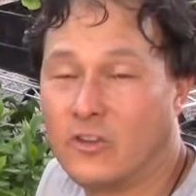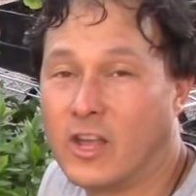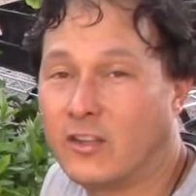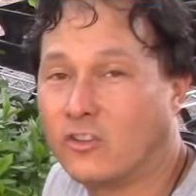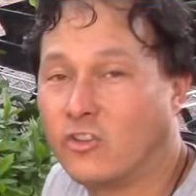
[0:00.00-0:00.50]
You
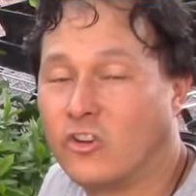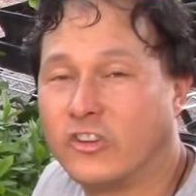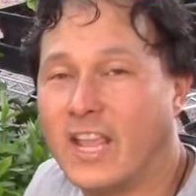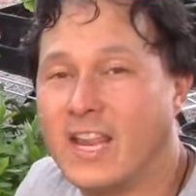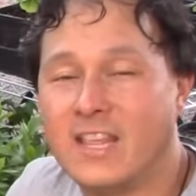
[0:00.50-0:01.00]
guys can
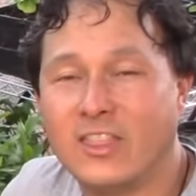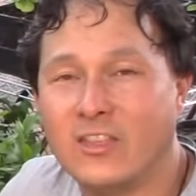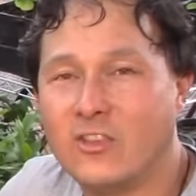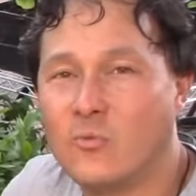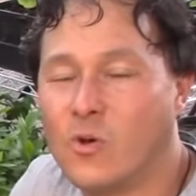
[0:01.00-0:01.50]
charge
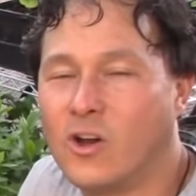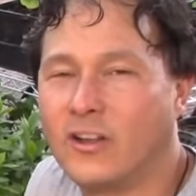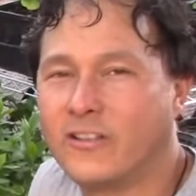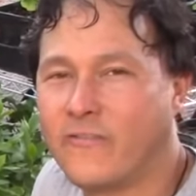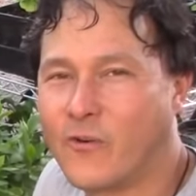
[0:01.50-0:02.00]
anything you
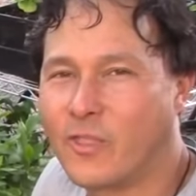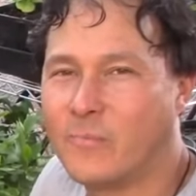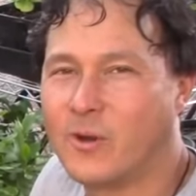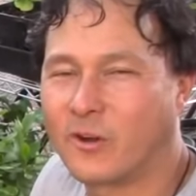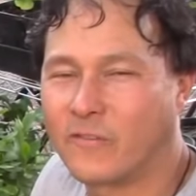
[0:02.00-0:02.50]
want for the
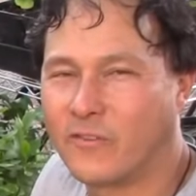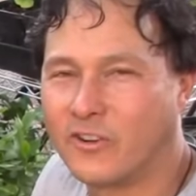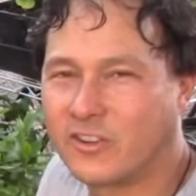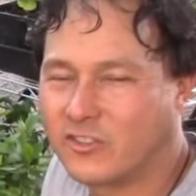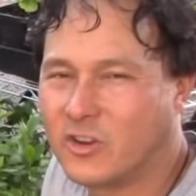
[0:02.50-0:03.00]
Miracle
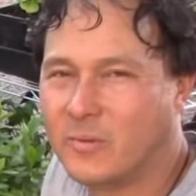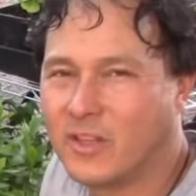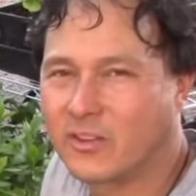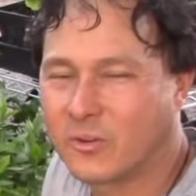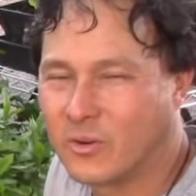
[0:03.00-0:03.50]
Fruits because nobody
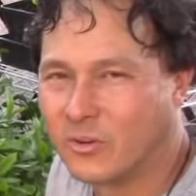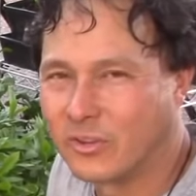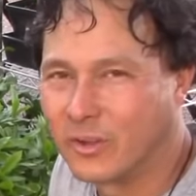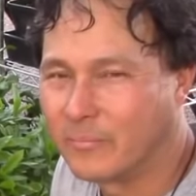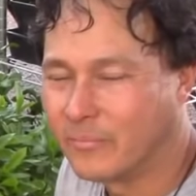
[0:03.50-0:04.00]
else grows
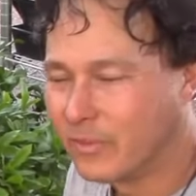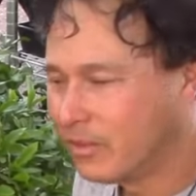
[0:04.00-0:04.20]
them.